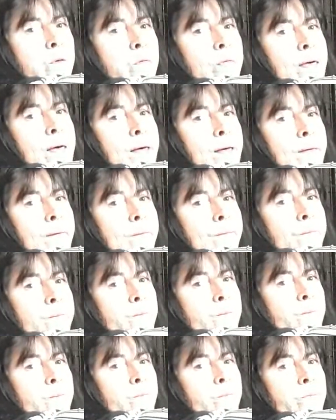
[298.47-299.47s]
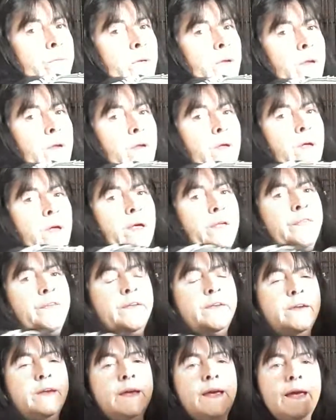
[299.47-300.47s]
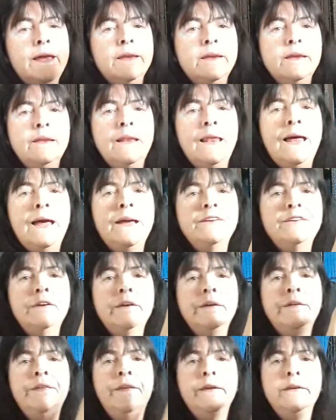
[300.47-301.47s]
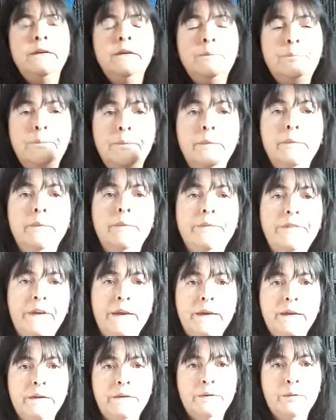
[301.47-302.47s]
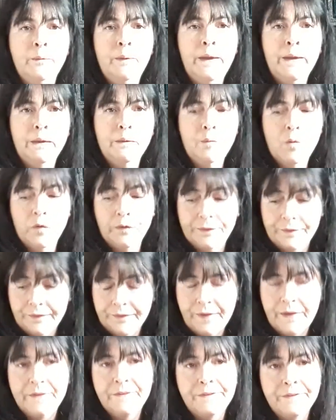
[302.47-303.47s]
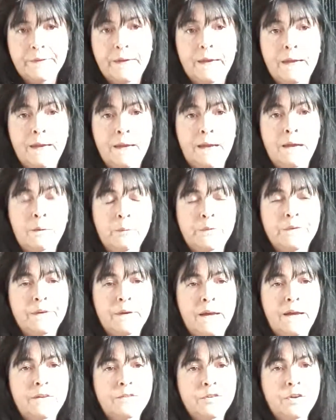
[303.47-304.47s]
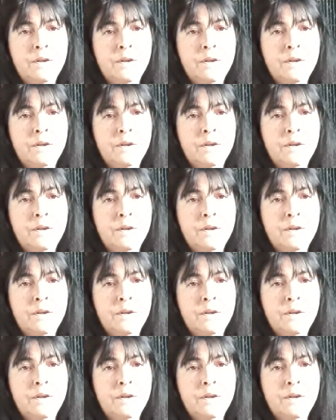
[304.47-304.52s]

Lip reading: that. and then you get your glider and then you take it to where you want. That's how to catch a